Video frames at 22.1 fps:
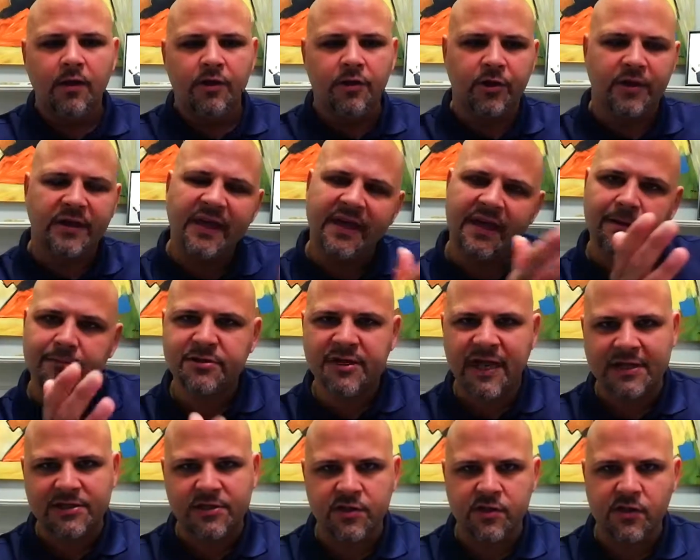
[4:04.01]
You're getting
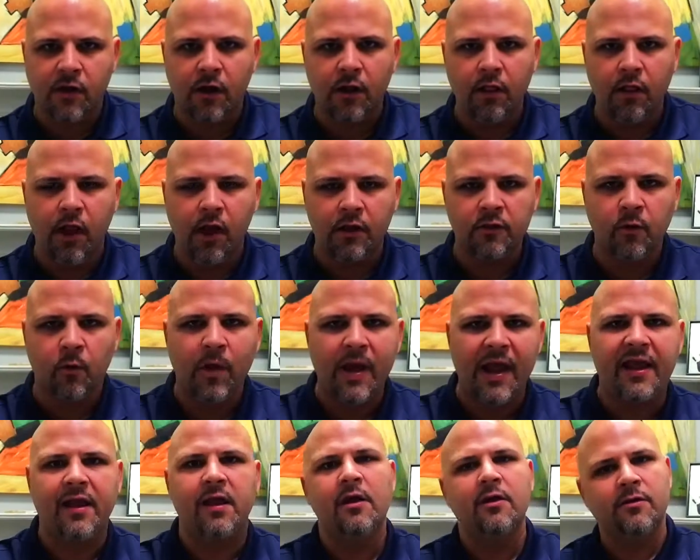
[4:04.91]
objections all along the
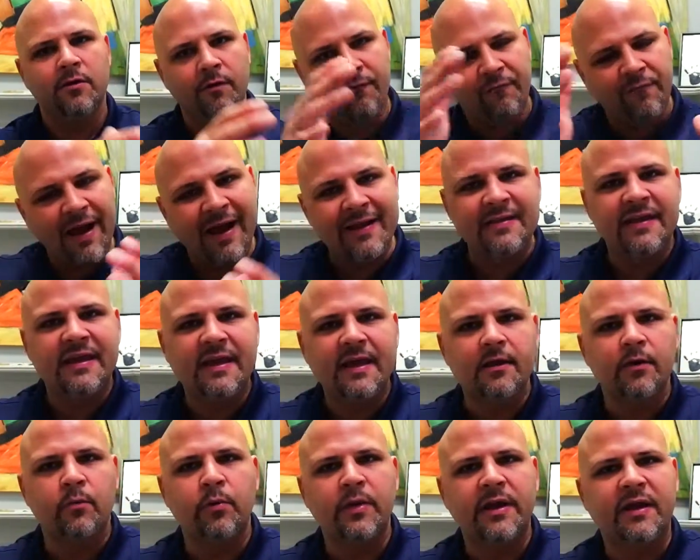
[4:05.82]
way. You finally
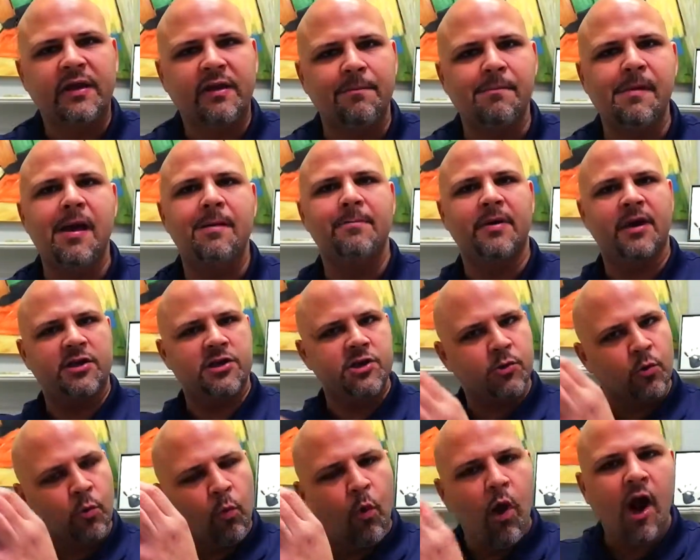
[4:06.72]
get a weak
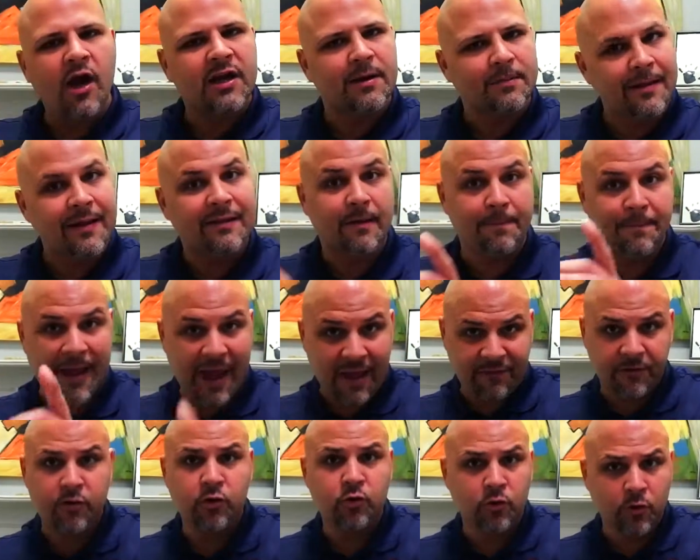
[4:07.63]
commitment. You're walking them down the
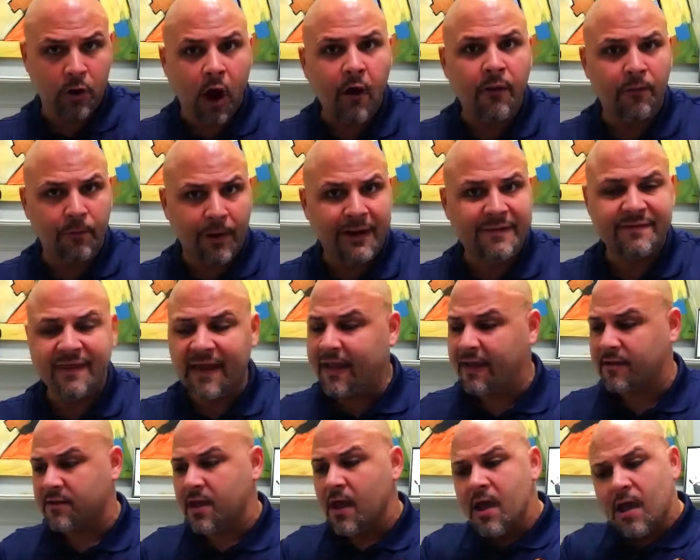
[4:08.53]
path. You're doing all the right
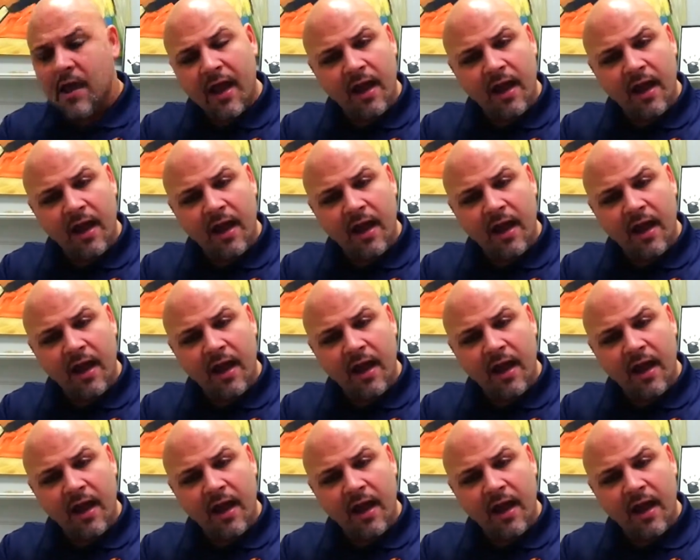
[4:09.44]
things.